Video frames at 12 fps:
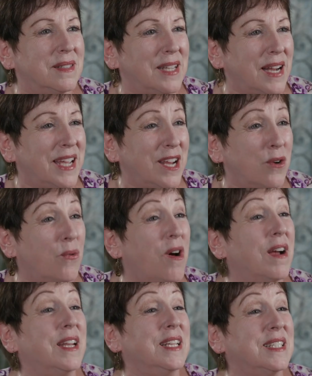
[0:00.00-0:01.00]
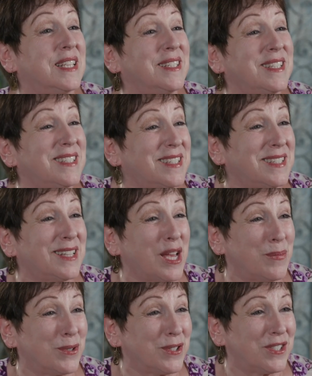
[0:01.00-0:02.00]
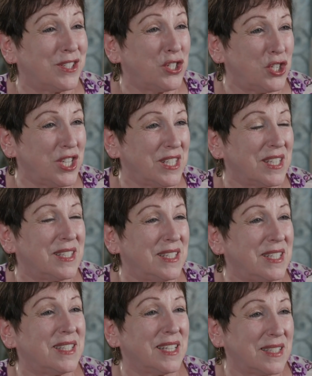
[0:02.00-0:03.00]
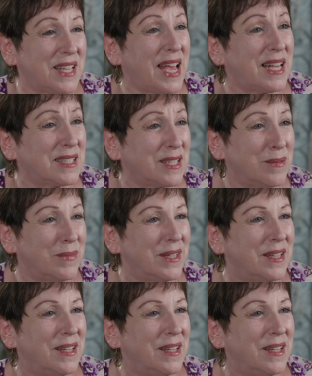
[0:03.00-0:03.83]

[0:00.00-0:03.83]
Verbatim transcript: Did I get it wrong? And he sends his disciples to Jesus and he says, Ask him.